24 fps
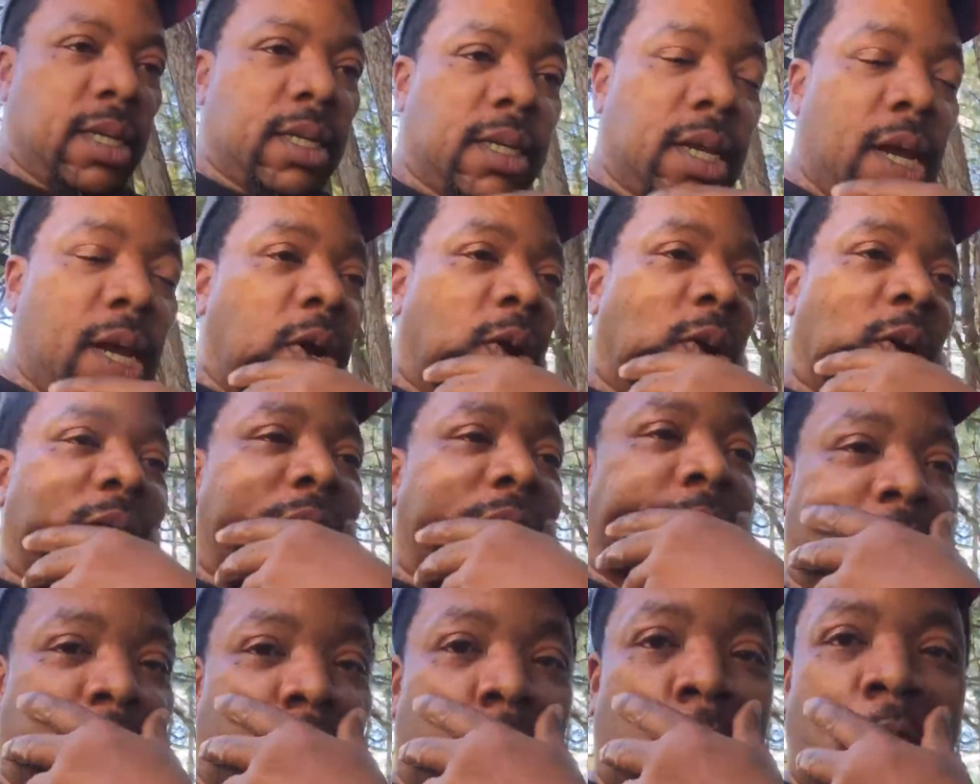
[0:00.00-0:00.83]
Yo,
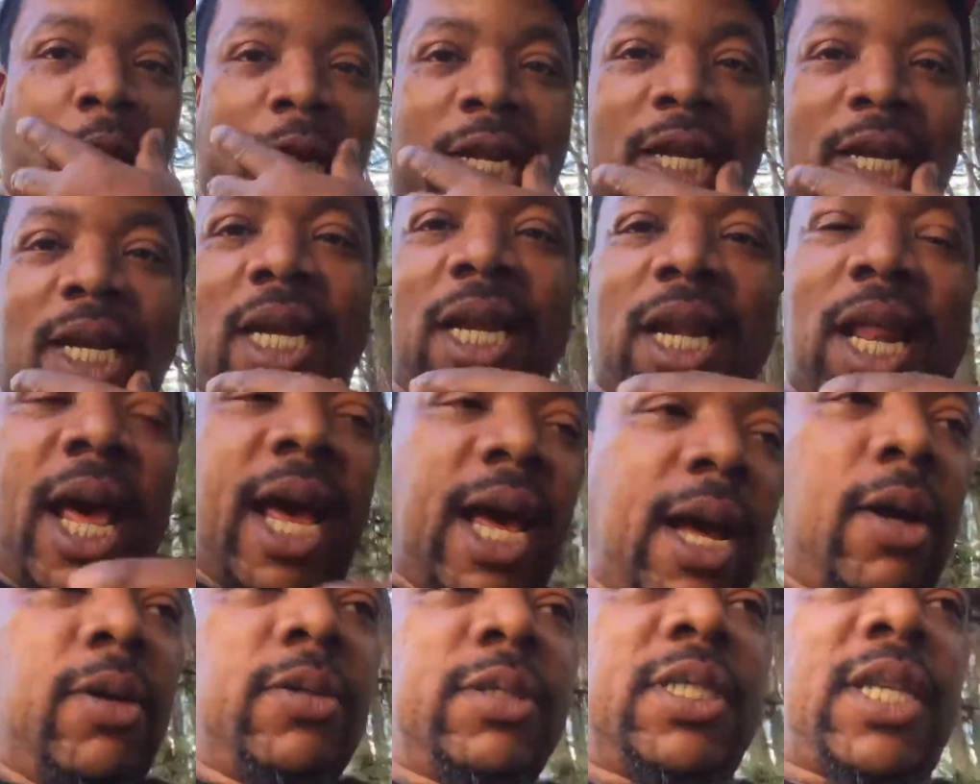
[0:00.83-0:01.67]
and all the
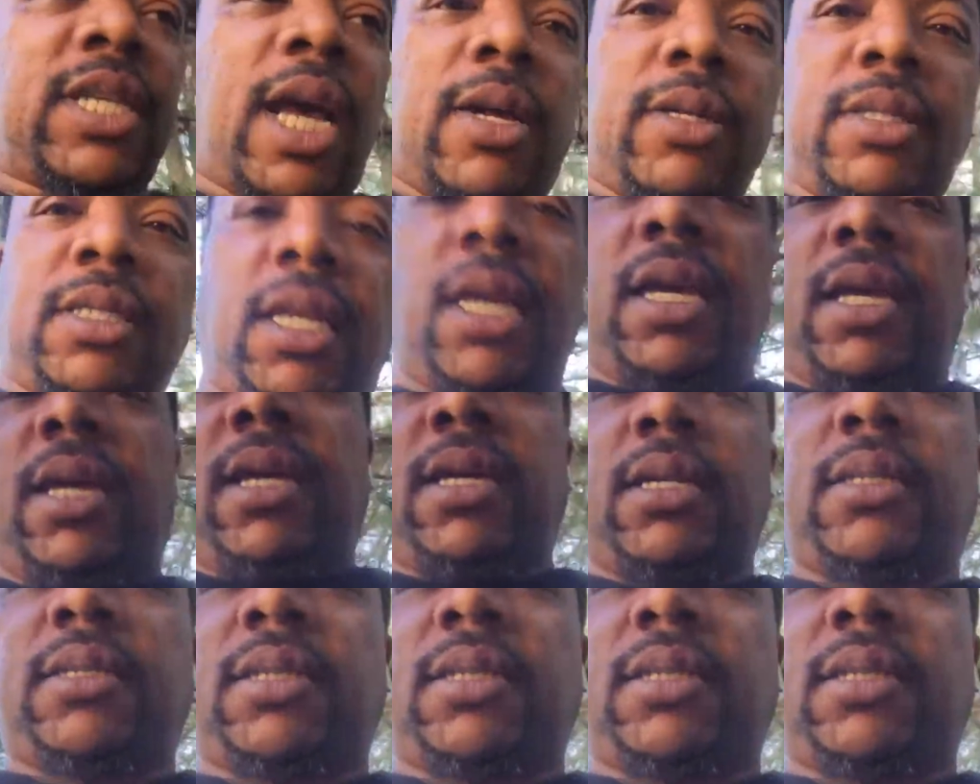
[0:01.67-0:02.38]
clowns out there